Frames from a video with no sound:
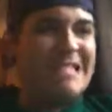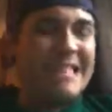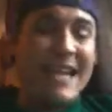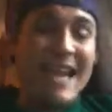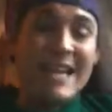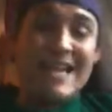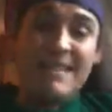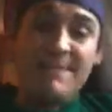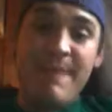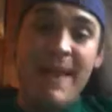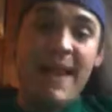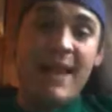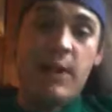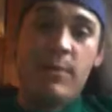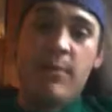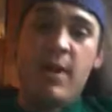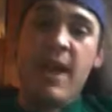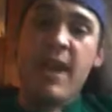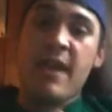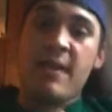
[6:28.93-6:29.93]
Tonight's make
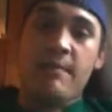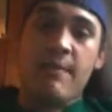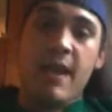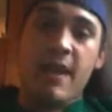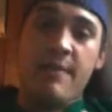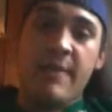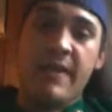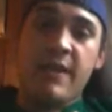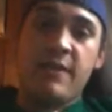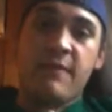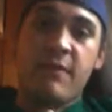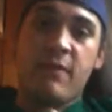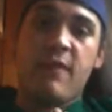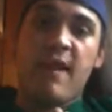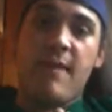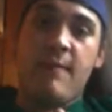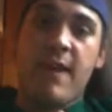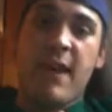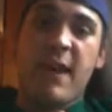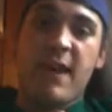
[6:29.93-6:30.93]
it or break it, in my opinion, for
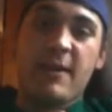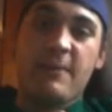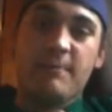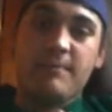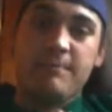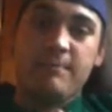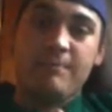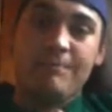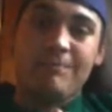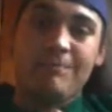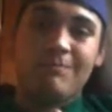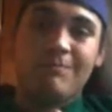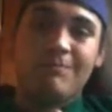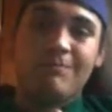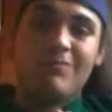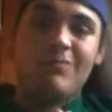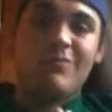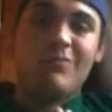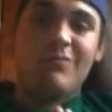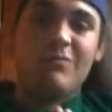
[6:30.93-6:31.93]
Ryback.
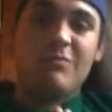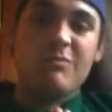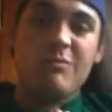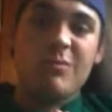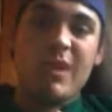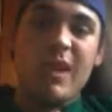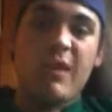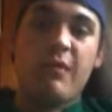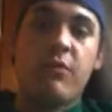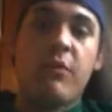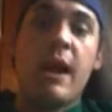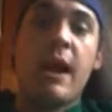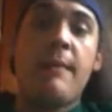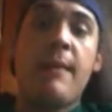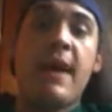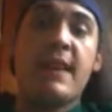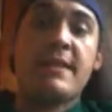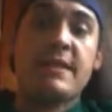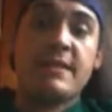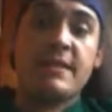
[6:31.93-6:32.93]
If
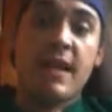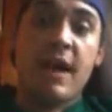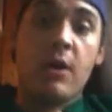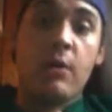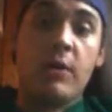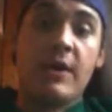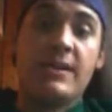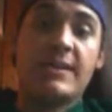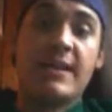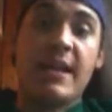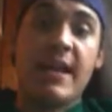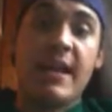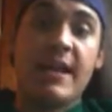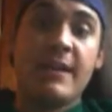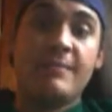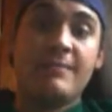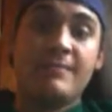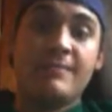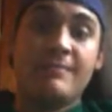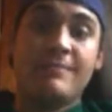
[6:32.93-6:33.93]
Ryback does not win
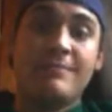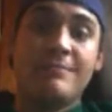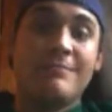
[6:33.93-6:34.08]
tonight,